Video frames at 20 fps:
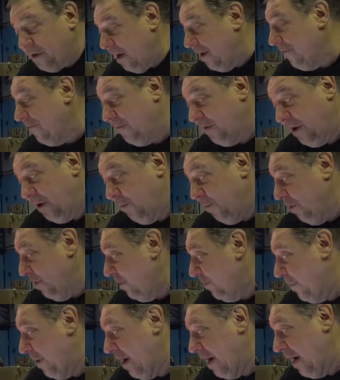definitely
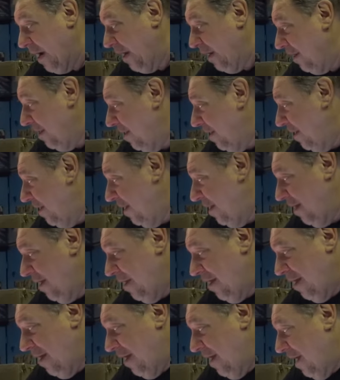worth buying.
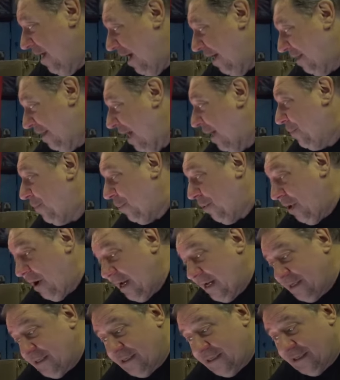At that
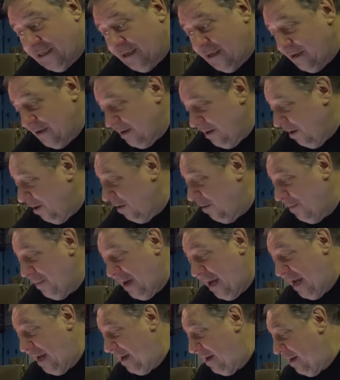price, oh
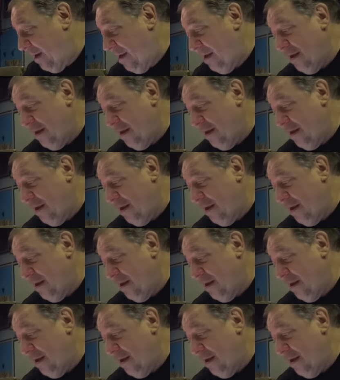man.